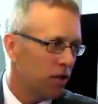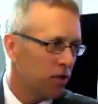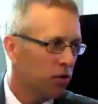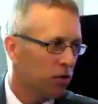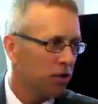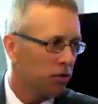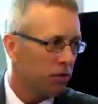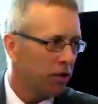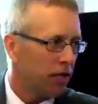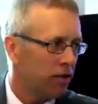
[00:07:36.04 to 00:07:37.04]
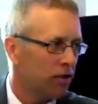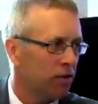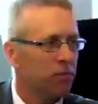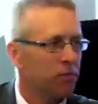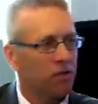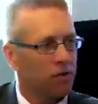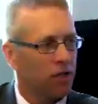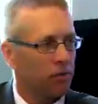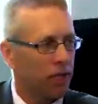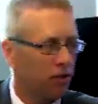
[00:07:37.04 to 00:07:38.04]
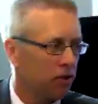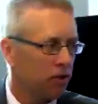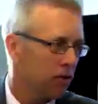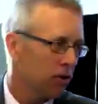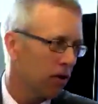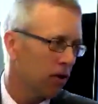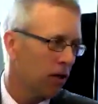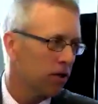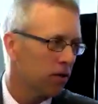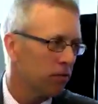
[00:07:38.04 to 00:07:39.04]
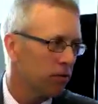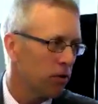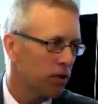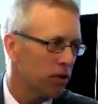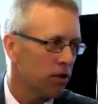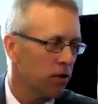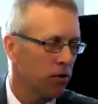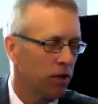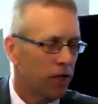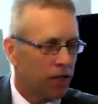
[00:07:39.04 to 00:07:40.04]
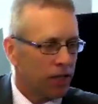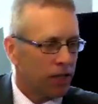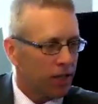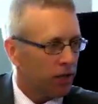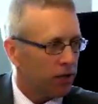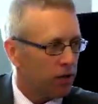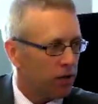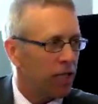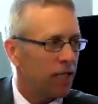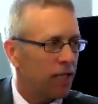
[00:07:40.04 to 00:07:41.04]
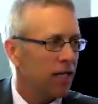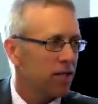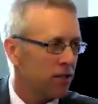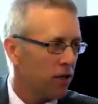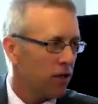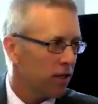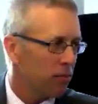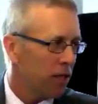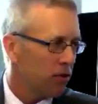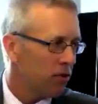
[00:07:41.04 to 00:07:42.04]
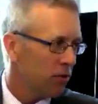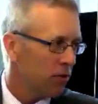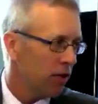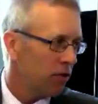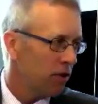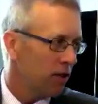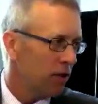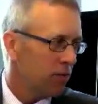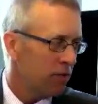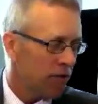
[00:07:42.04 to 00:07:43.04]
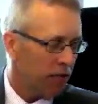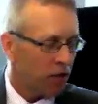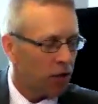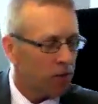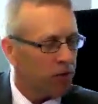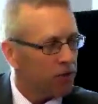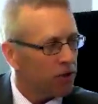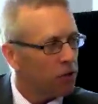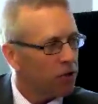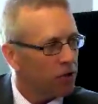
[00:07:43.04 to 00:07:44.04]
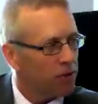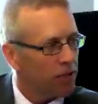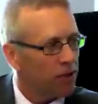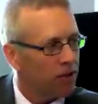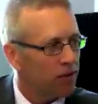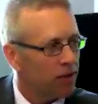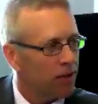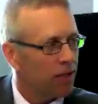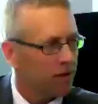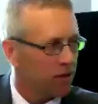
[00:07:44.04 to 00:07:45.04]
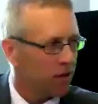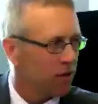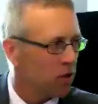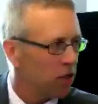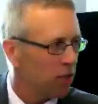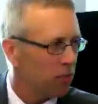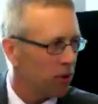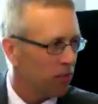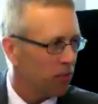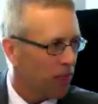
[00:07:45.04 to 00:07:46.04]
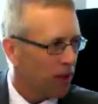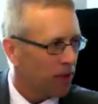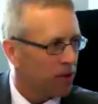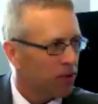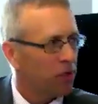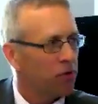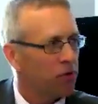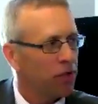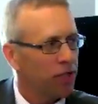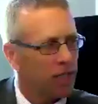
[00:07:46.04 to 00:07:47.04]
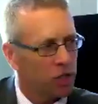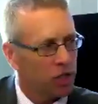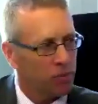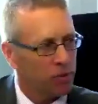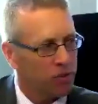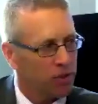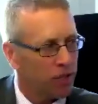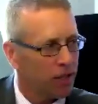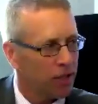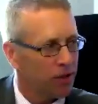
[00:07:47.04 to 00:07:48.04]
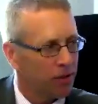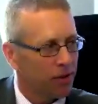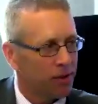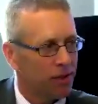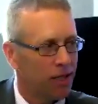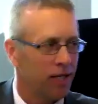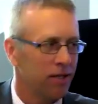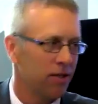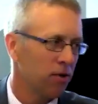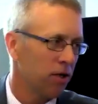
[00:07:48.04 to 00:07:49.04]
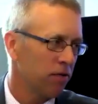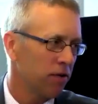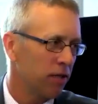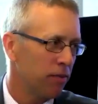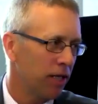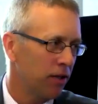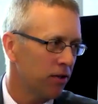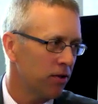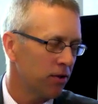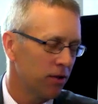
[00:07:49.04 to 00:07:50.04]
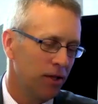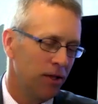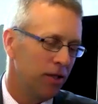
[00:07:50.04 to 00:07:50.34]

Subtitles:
all short-term based, but the fundamentals are long-term focused. So, nobody likes a stock that bounces around, but it almost always means that stock is cheaper. So if you can get a cheaper stock that has strong fundamentals,